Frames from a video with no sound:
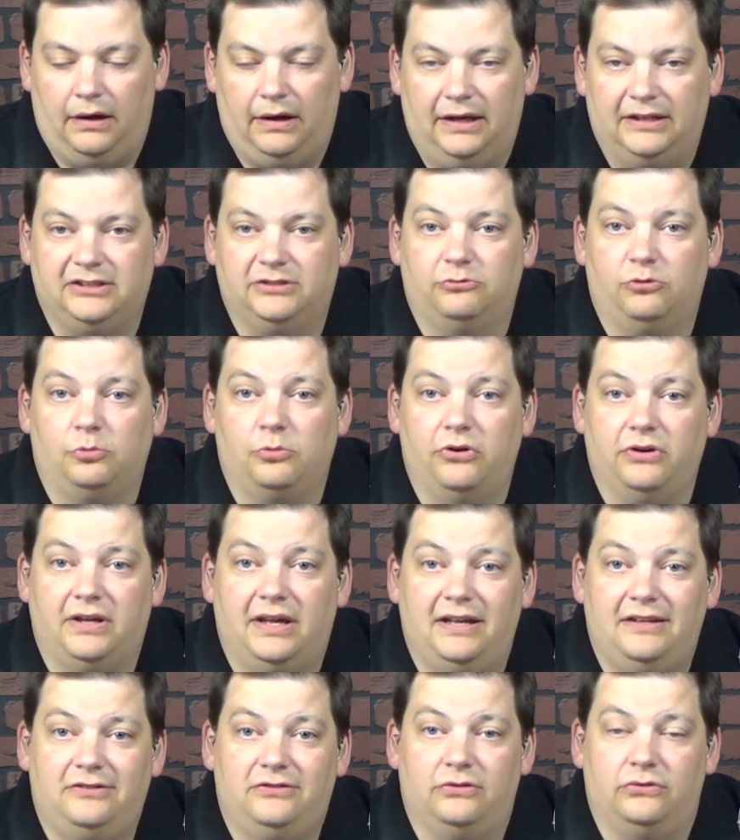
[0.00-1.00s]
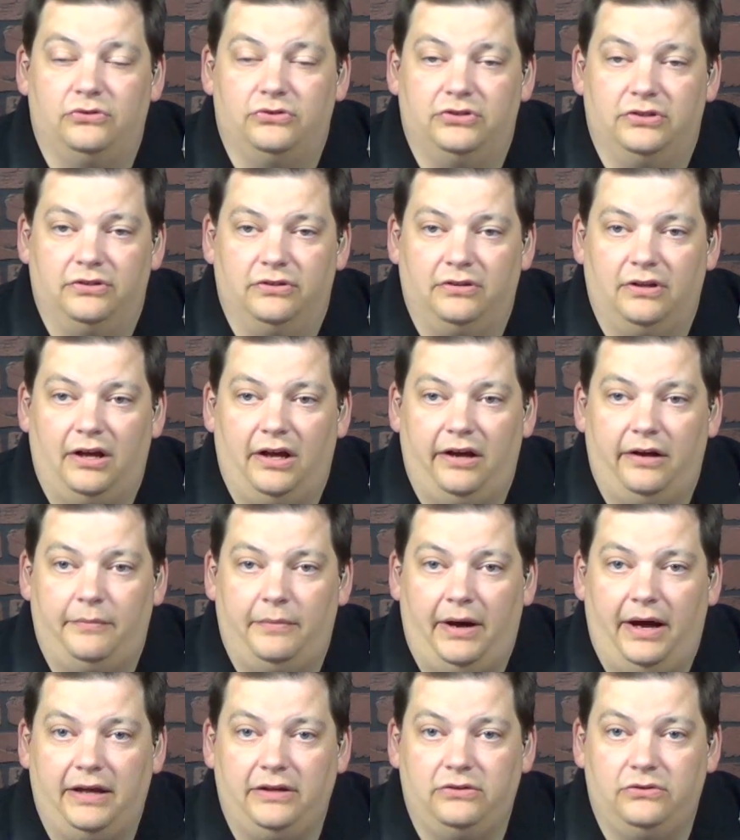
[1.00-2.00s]
Some remote guest solutions.
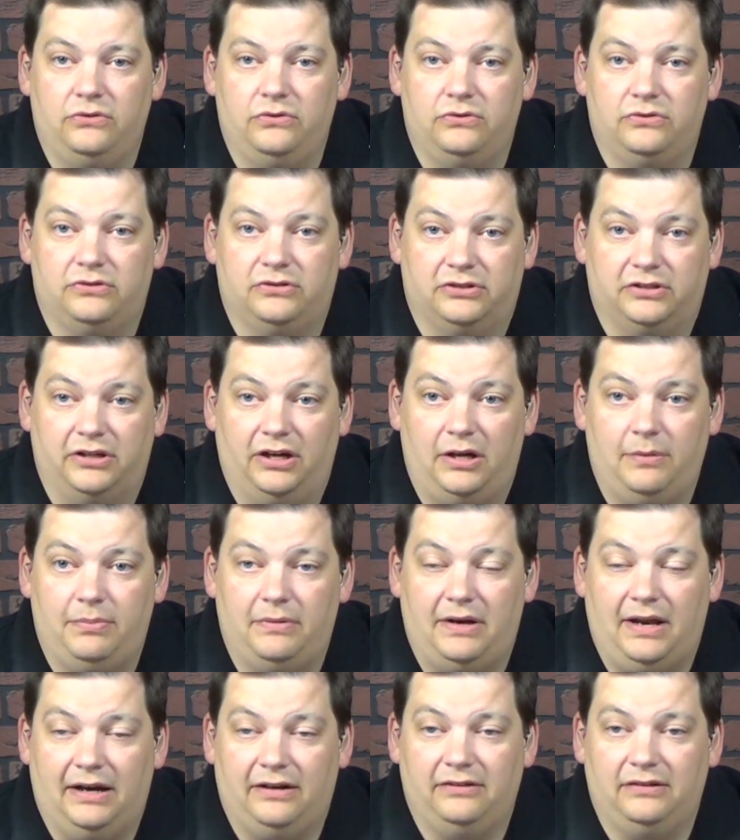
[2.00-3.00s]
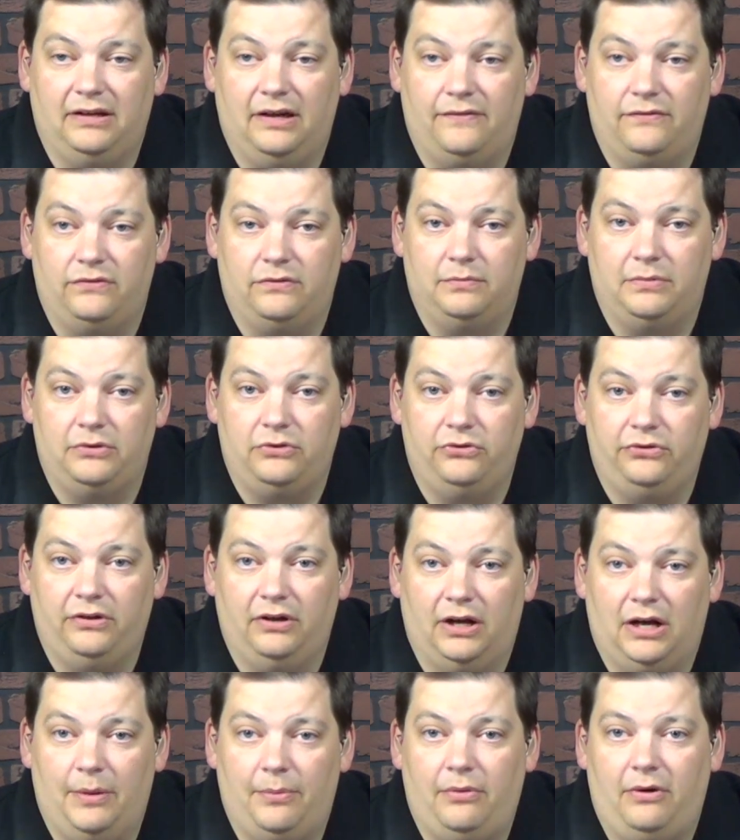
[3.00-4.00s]
I use Skype, and actually I've been using
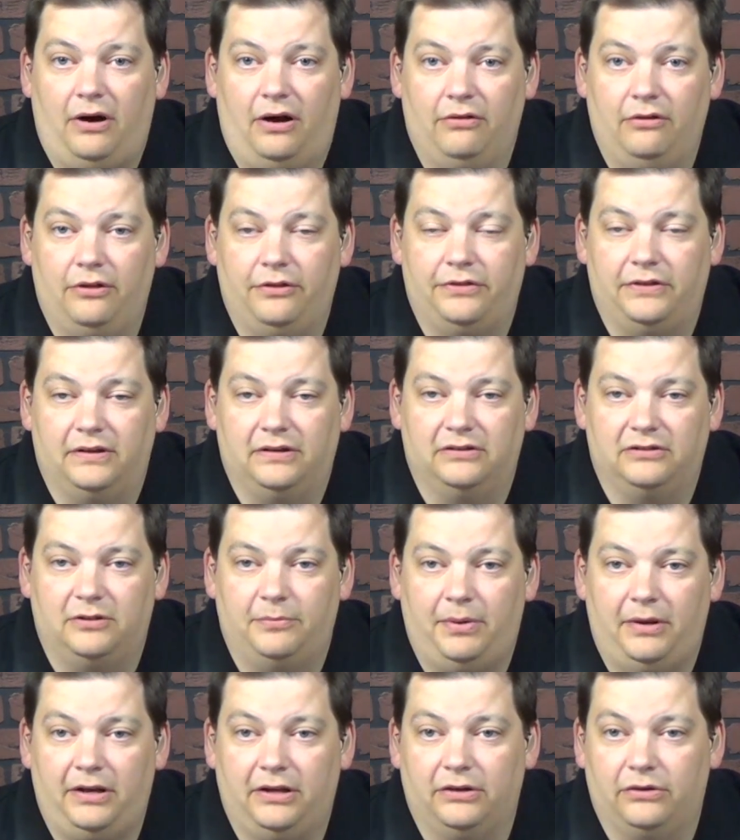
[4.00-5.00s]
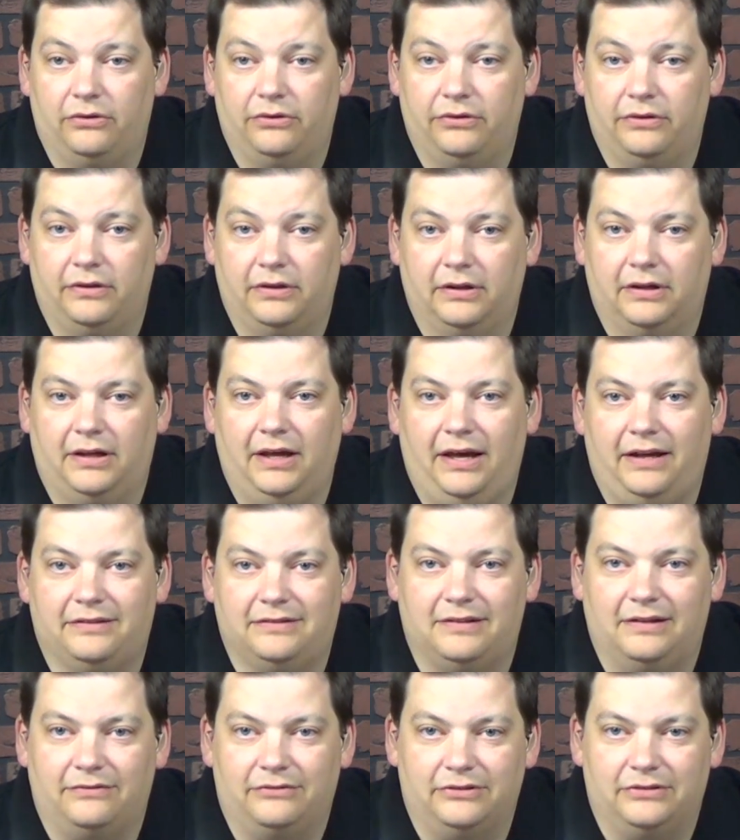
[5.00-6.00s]
a couple other things depending on the
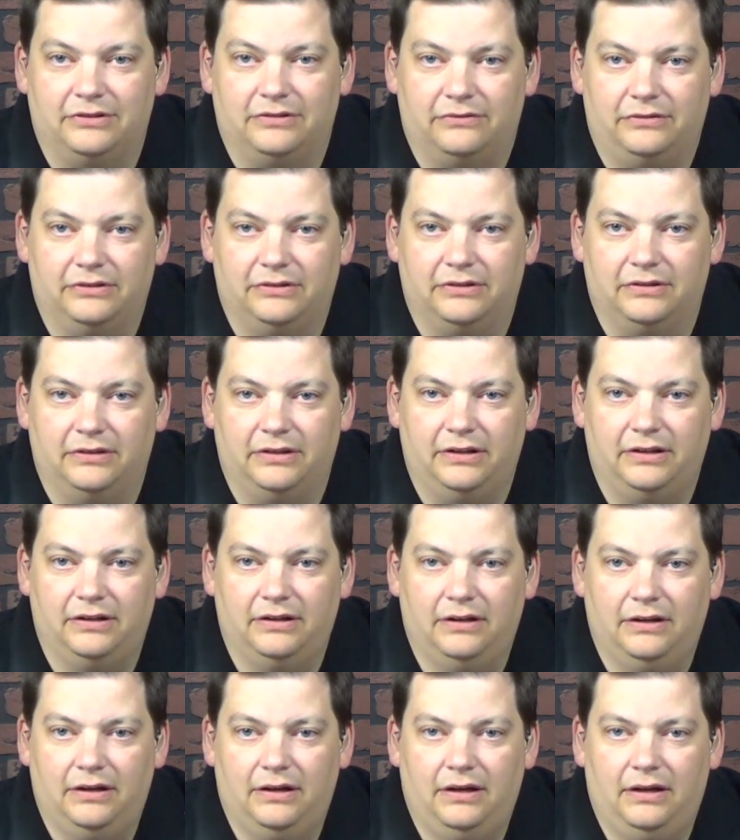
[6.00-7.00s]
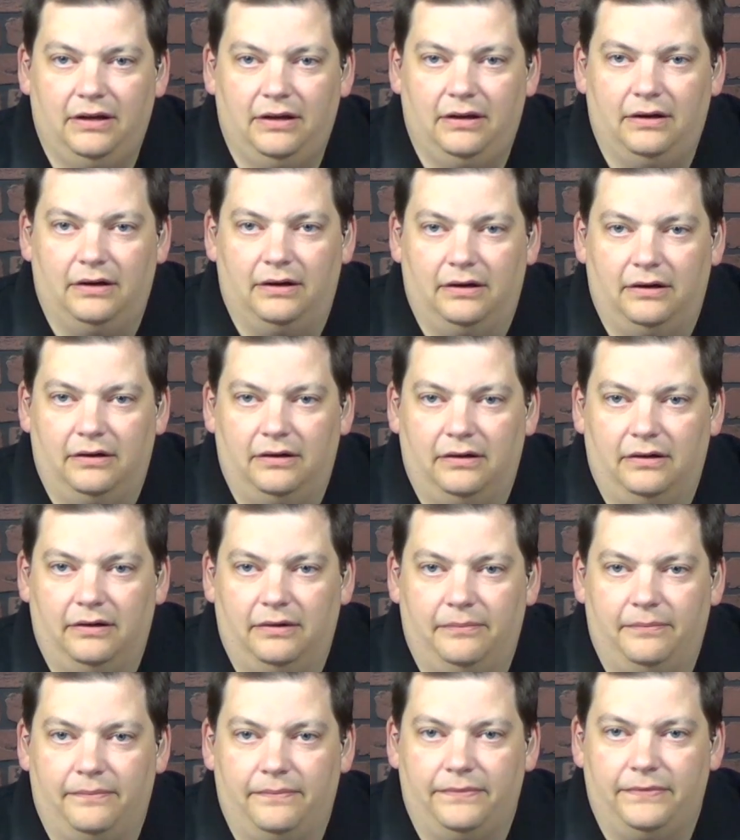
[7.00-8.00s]
guest that recently.
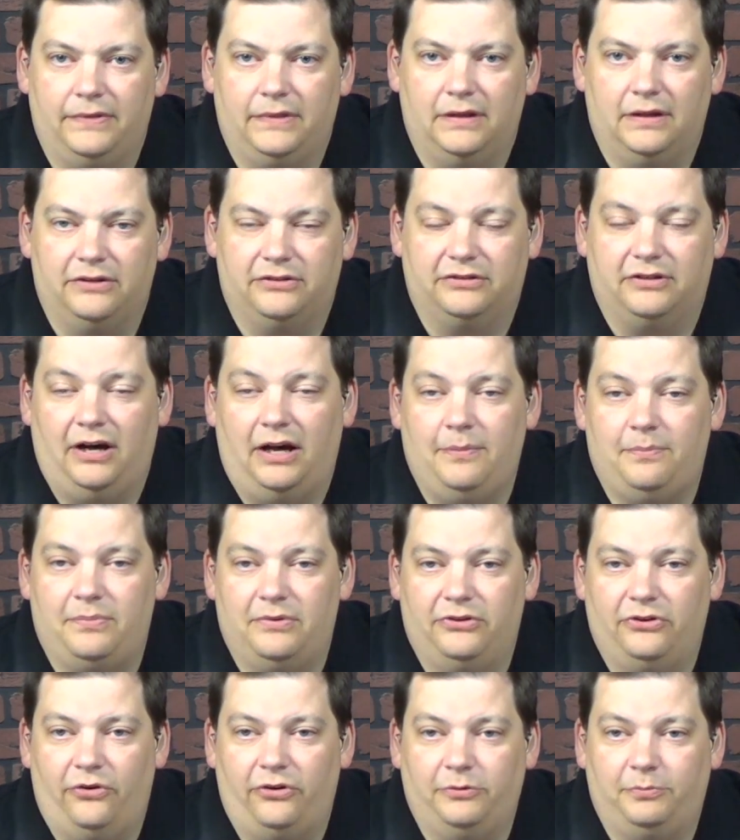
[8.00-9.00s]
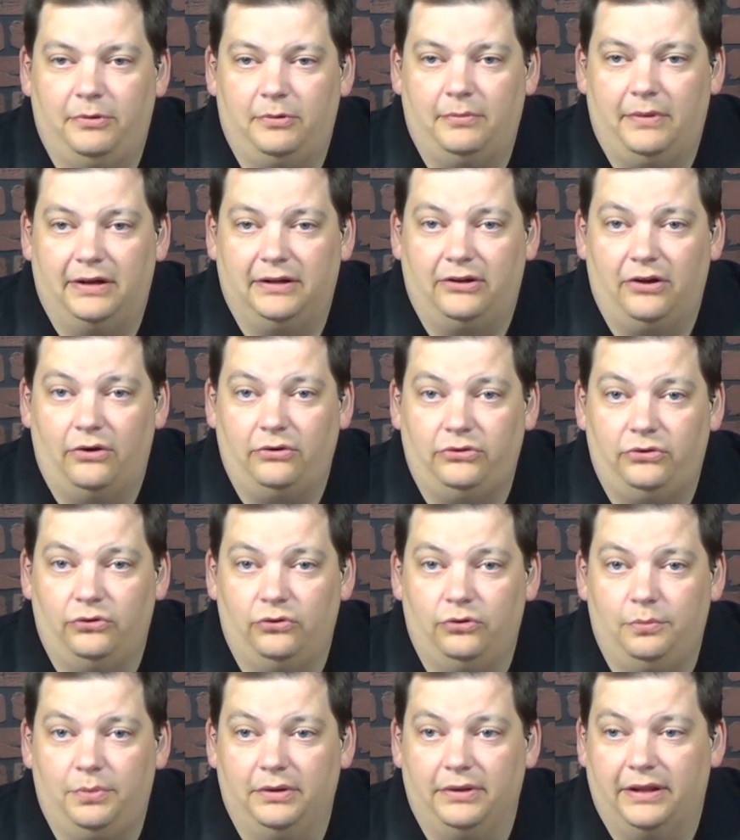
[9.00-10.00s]
Skype has always been my
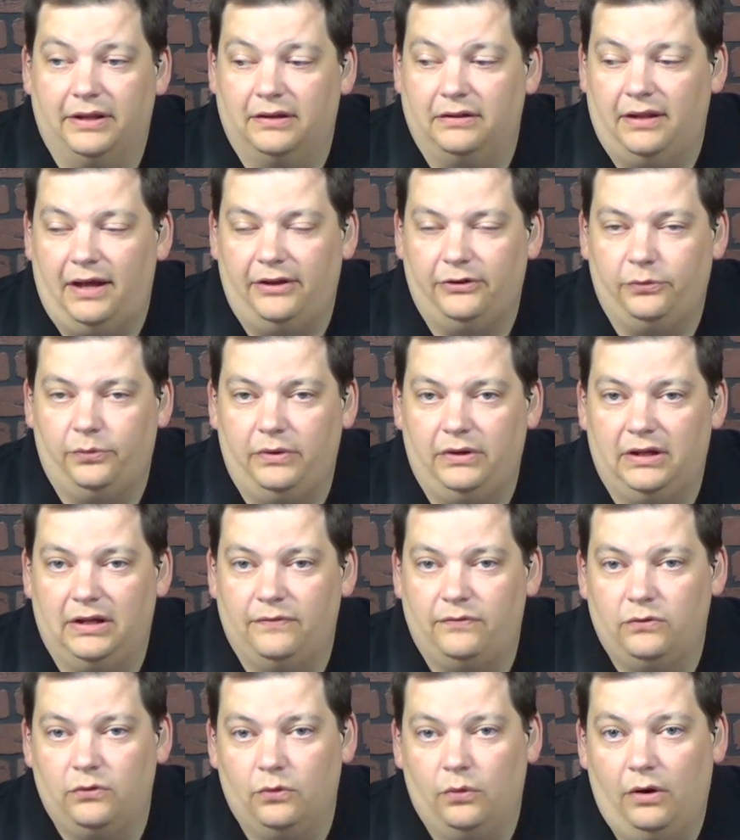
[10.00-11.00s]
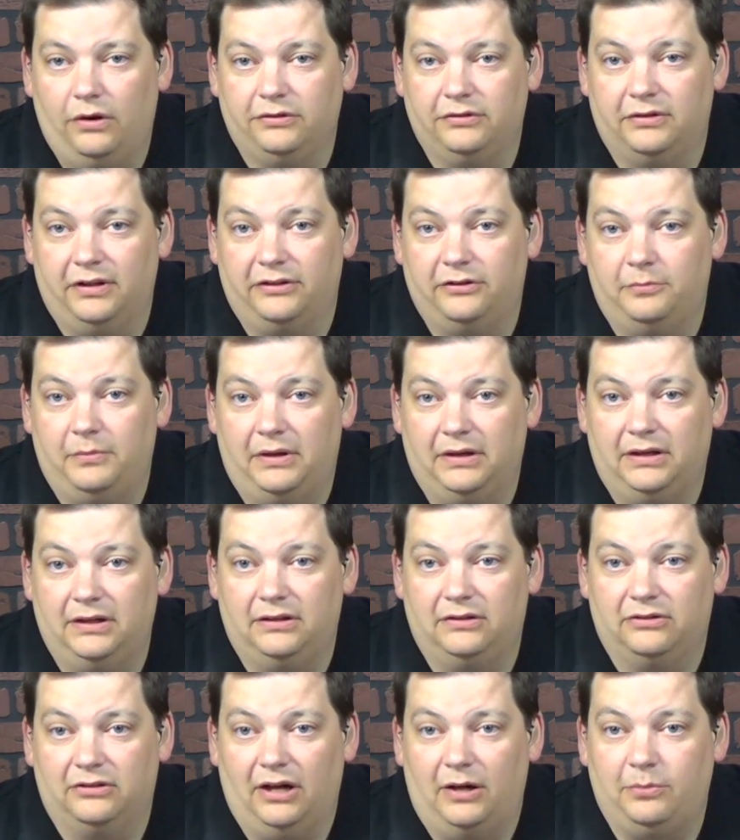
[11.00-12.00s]
go-to, but like last week, if you watched Let's Make It,
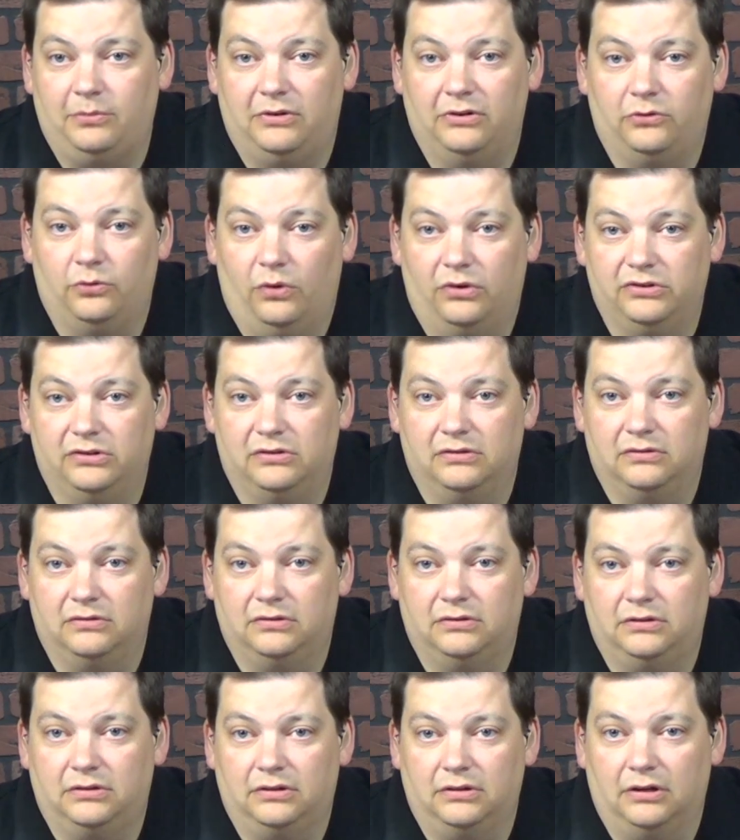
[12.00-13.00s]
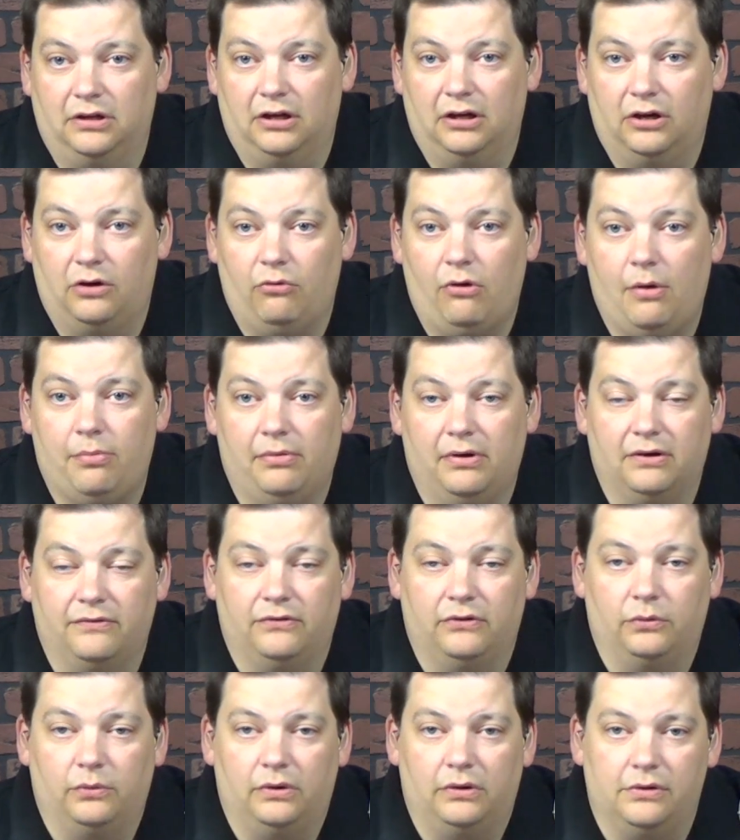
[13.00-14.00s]
Skype just wasn't cooperating
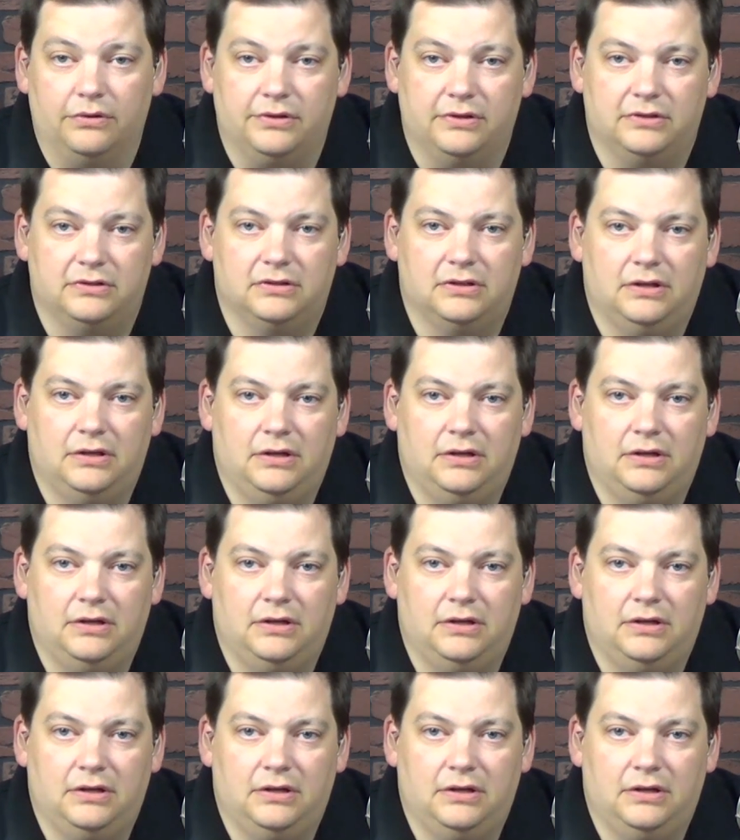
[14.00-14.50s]
very well with us.